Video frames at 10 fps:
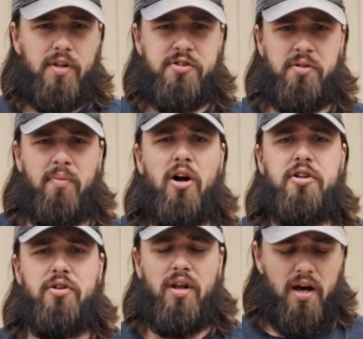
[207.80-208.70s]
some
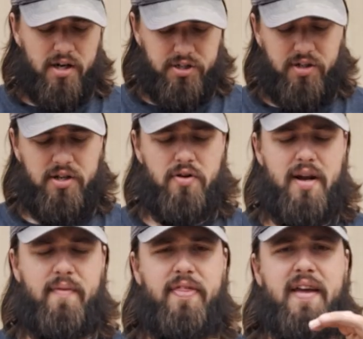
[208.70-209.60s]
larger logs, you can do
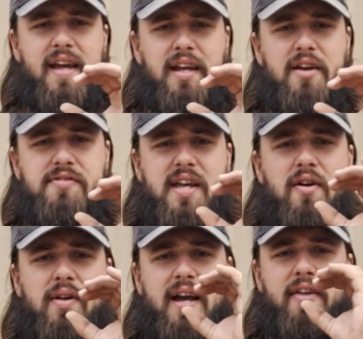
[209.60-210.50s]
everything, say
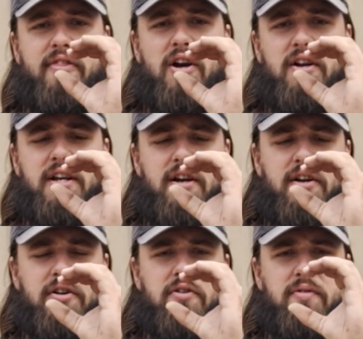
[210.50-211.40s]
on like a 3rd year, and
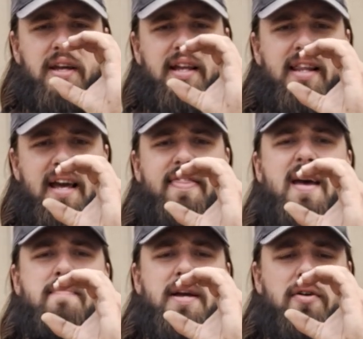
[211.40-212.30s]
you're going to get like
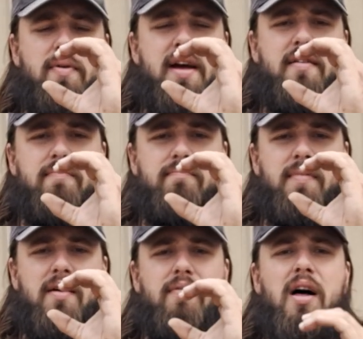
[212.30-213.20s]
that big around
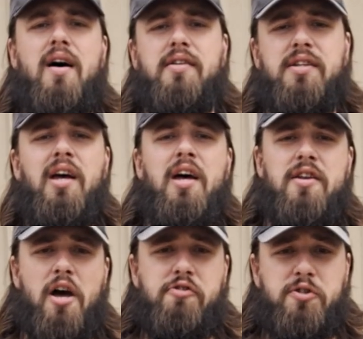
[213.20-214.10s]
of logs.
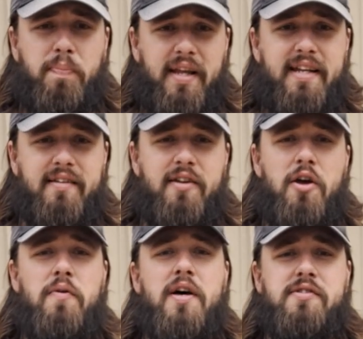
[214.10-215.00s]
No splitting.
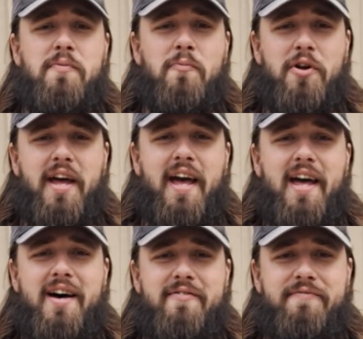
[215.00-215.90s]
Who doesn't want to
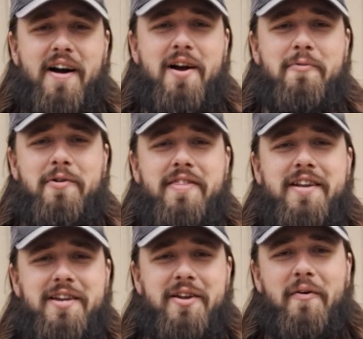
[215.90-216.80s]
have firewood that
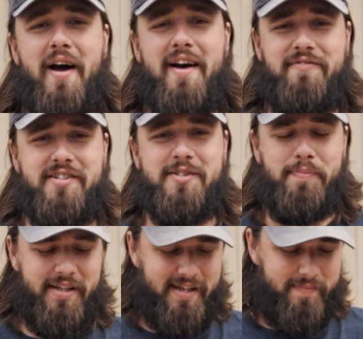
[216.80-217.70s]
you don't have to
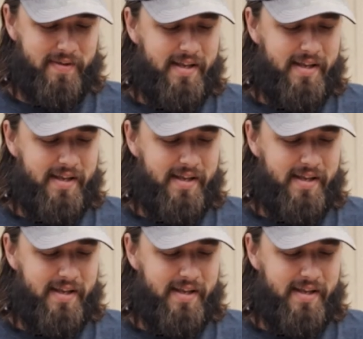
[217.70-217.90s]
split?